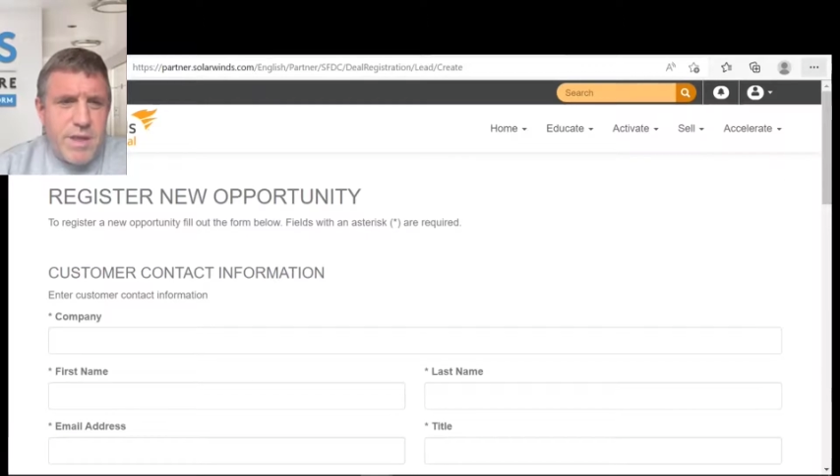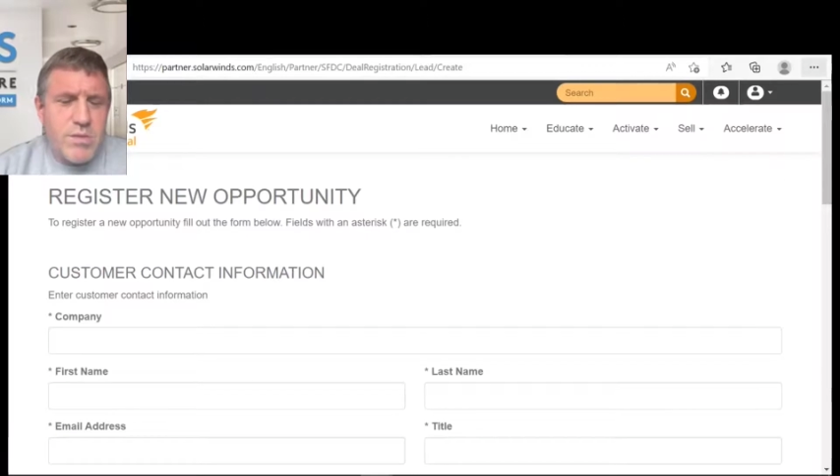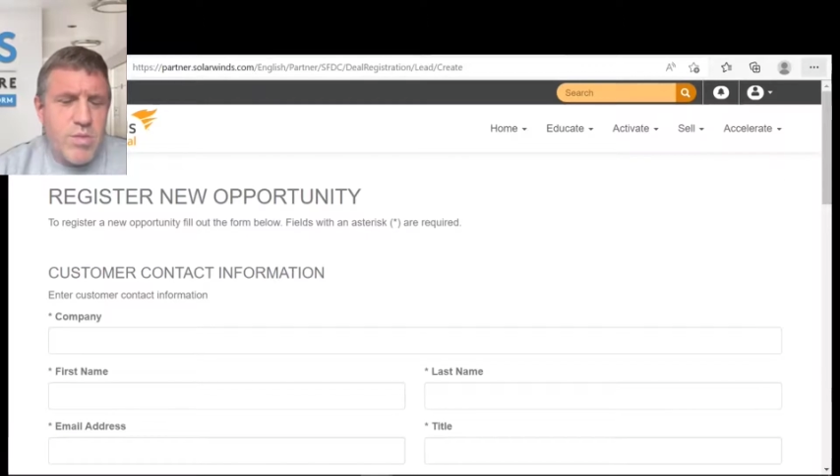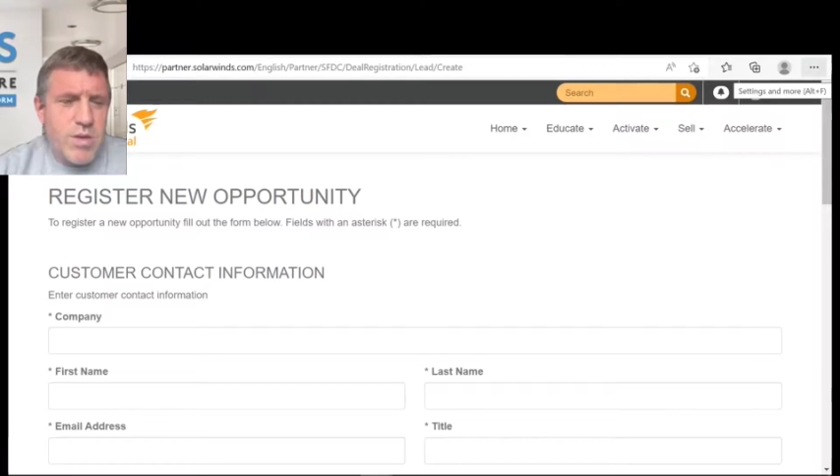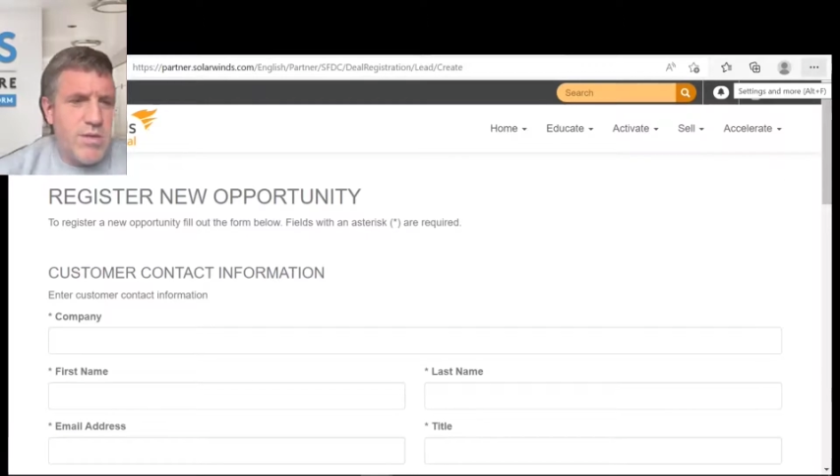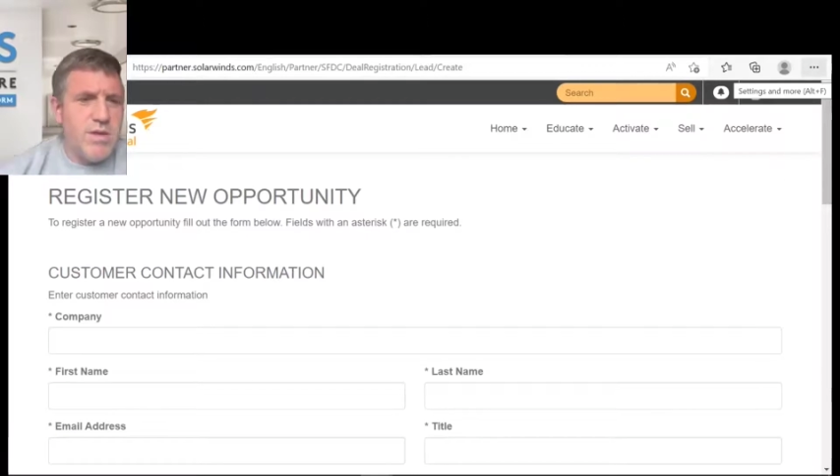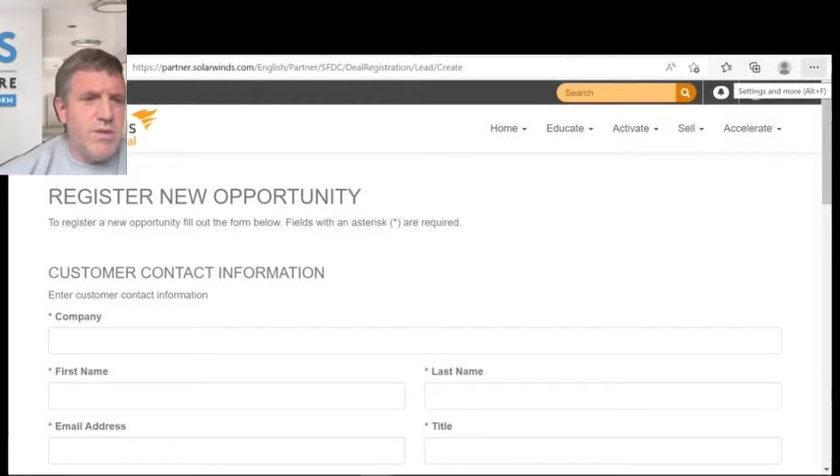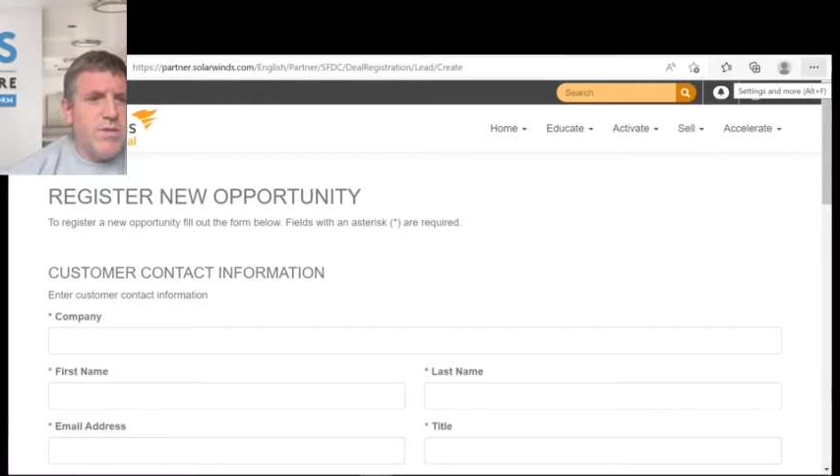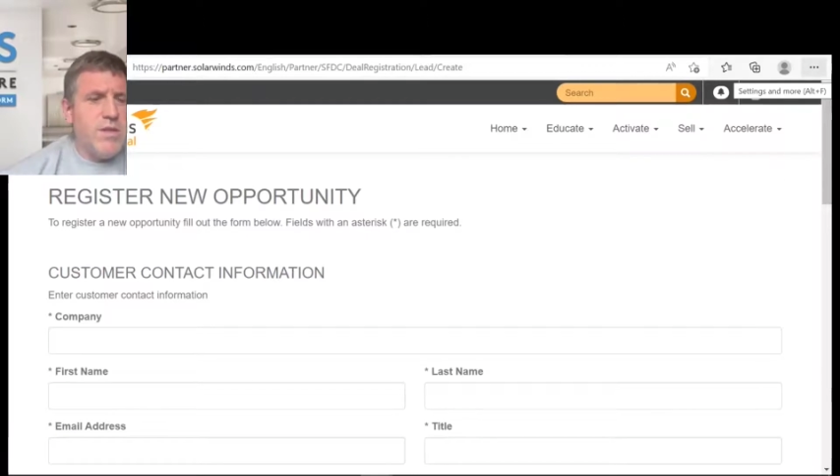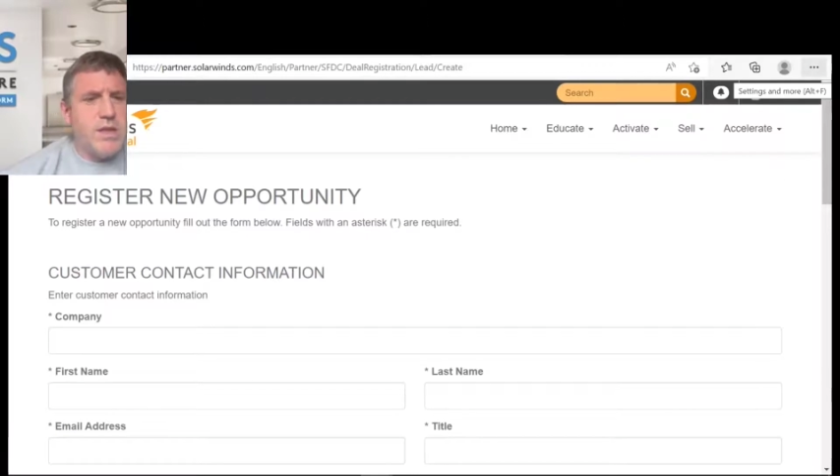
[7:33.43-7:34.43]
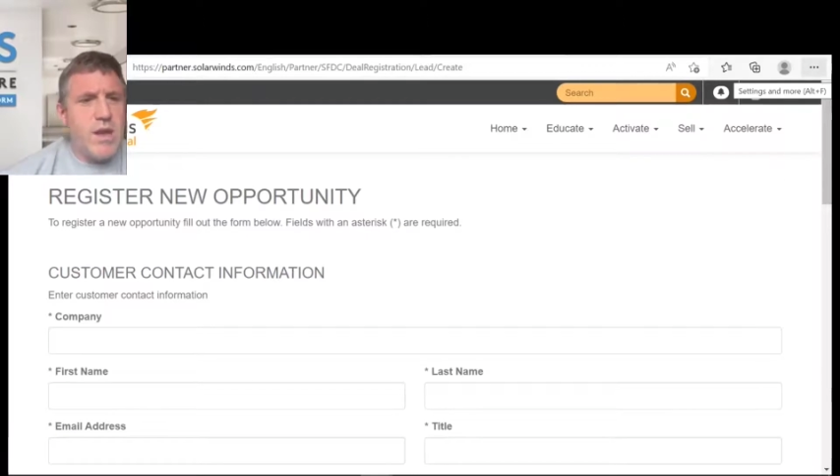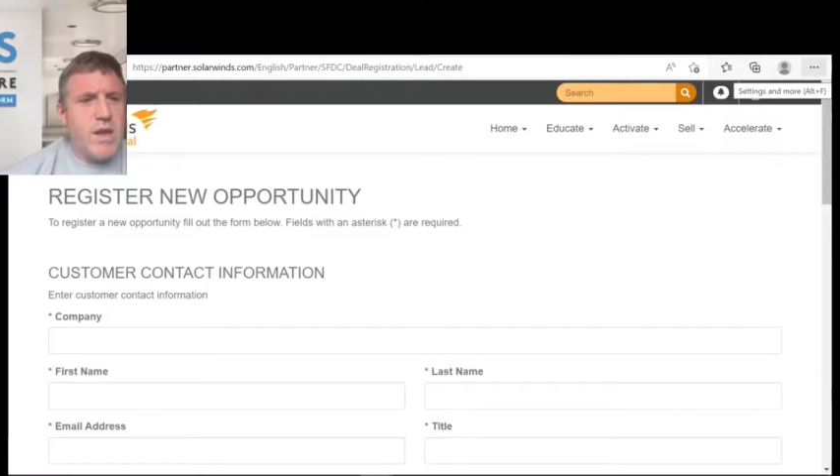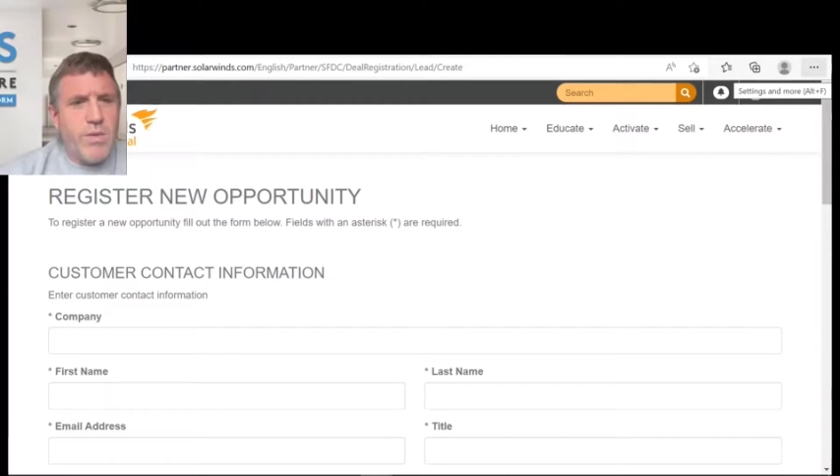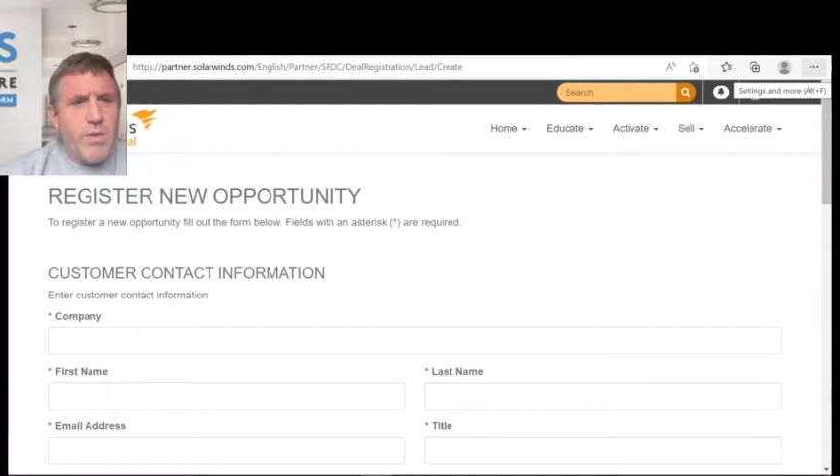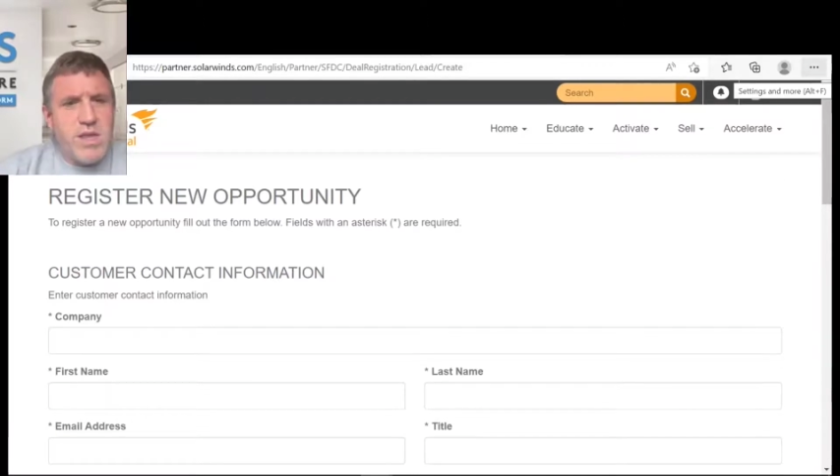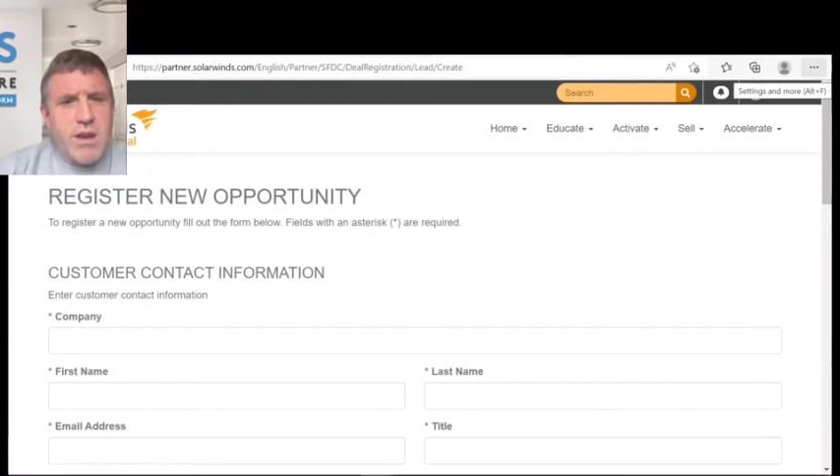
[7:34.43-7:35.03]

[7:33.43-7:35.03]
This will go to the SolarWinds